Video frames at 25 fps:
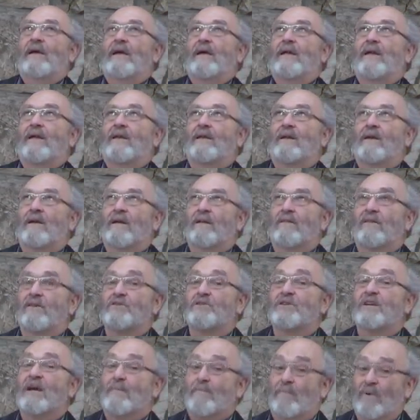And the
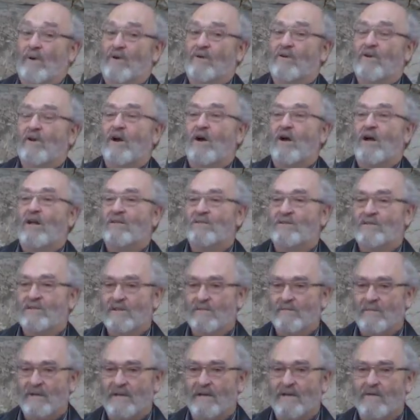shepherd calls
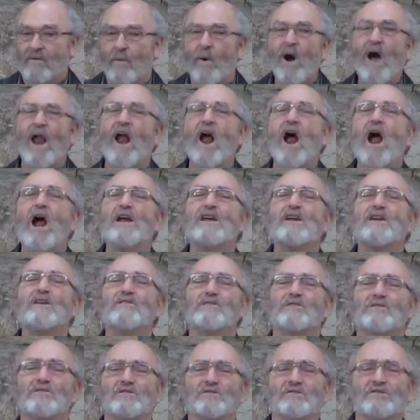to me, what are
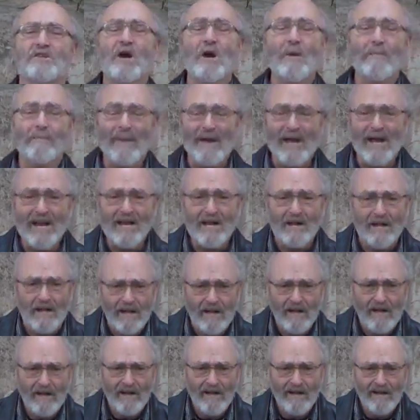you, stupid?
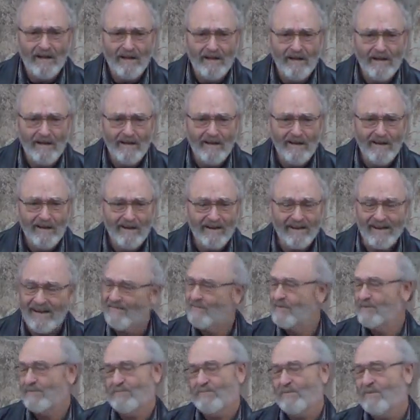
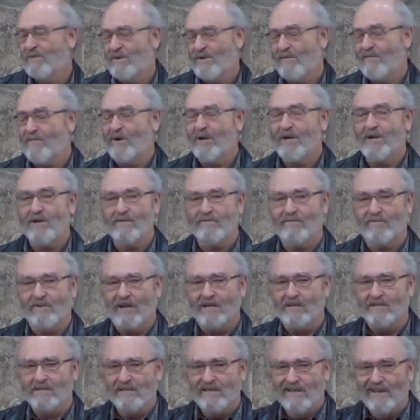They're very good
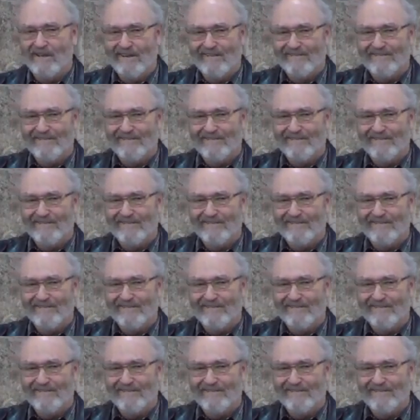friends.